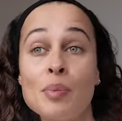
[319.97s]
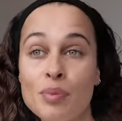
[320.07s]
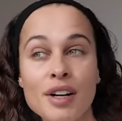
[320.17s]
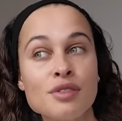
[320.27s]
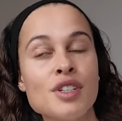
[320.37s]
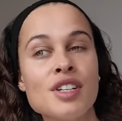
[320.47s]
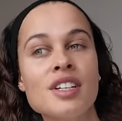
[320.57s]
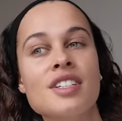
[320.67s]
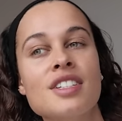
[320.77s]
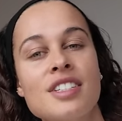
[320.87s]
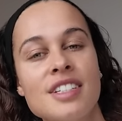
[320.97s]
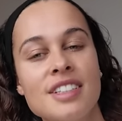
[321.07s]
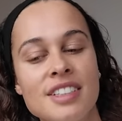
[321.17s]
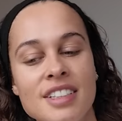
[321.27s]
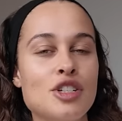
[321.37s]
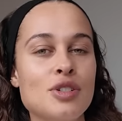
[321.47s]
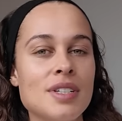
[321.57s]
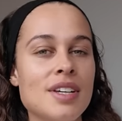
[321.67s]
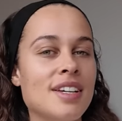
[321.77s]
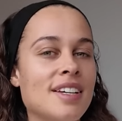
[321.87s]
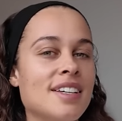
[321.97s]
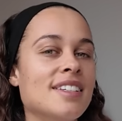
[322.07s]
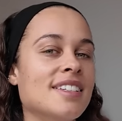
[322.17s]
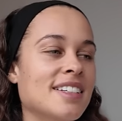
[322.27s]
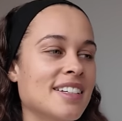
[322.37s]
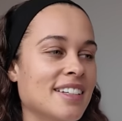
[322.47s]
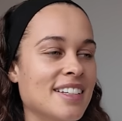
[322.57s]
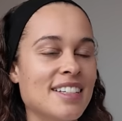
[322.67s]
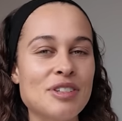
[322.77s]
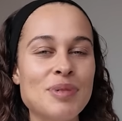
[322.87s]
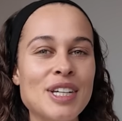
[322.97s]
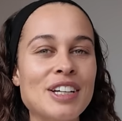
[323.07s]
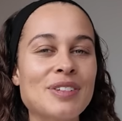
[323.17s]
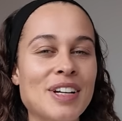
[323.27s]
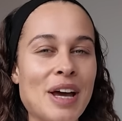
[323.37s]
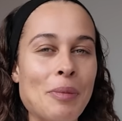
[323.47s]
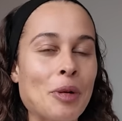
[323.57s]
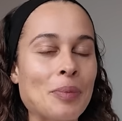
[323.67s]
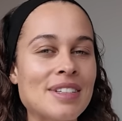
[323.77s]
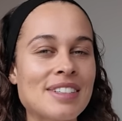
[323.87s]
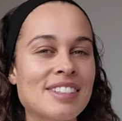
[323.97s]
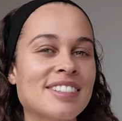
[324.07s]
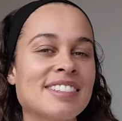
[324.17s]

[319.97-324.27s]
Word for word: breakfasts and juices. It's gonna be a good one, I promise.